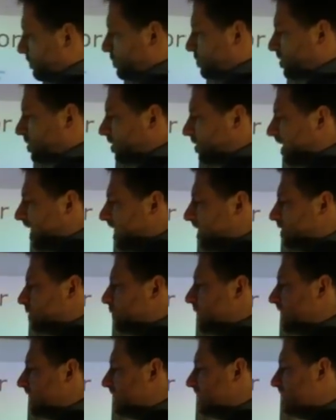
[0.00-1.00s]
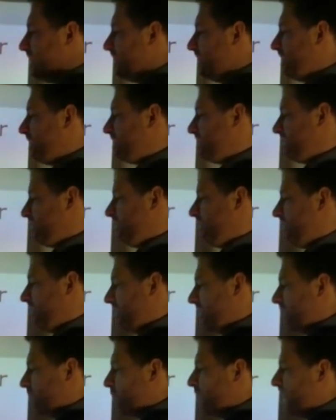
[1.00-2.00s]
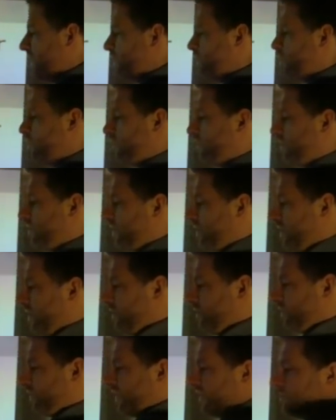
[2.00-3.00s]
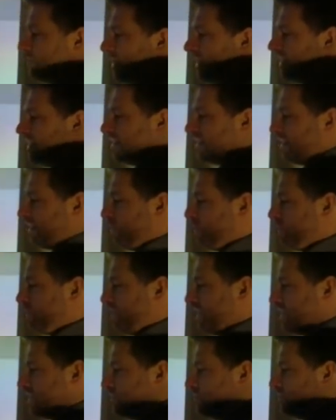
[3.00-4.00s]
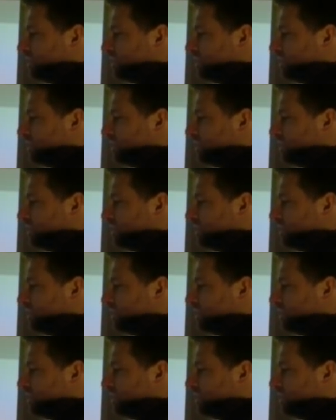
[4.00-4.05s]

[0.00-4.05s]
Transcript: you start actuating these in the right order, you can make this whole system